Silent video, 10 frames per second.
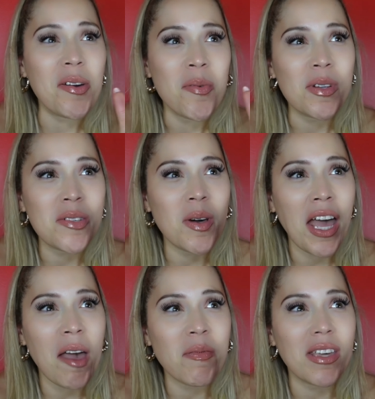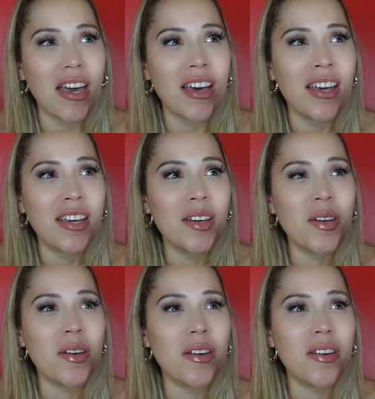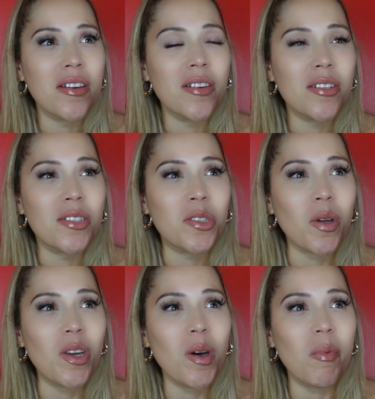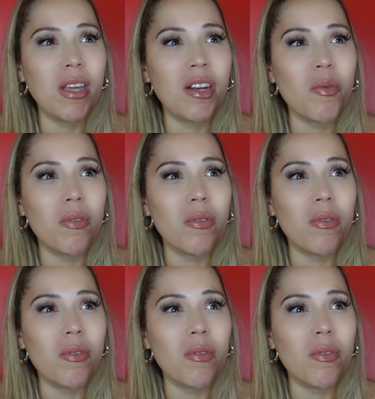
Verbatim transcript: What's gonna happen, y'all? Shorty gonna be in the...